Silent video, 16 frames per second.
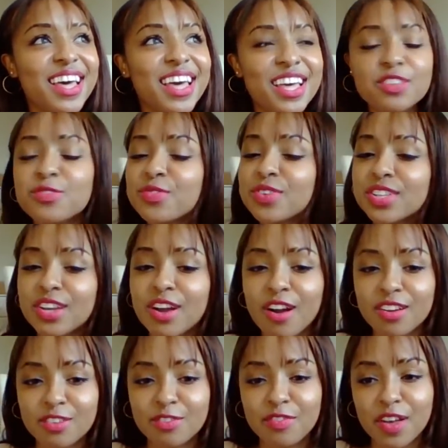it's really
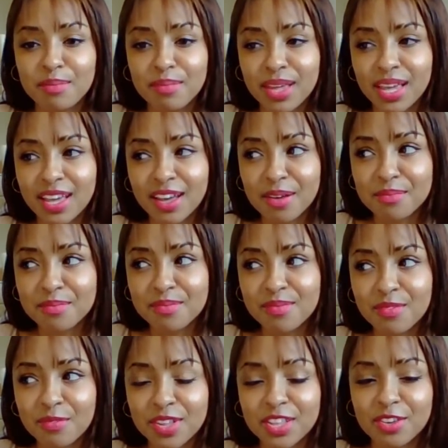hard to find makeup
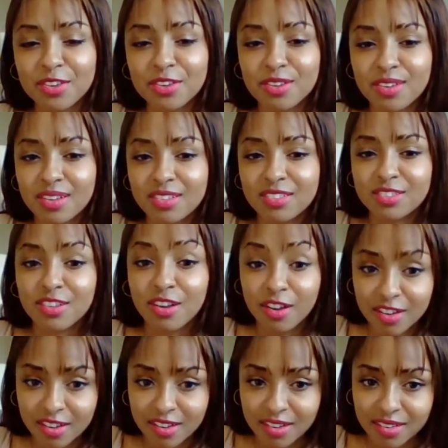when you're
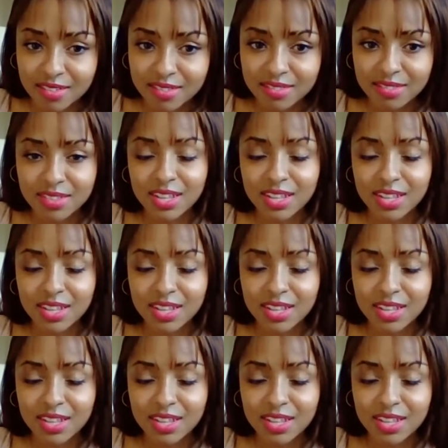darker.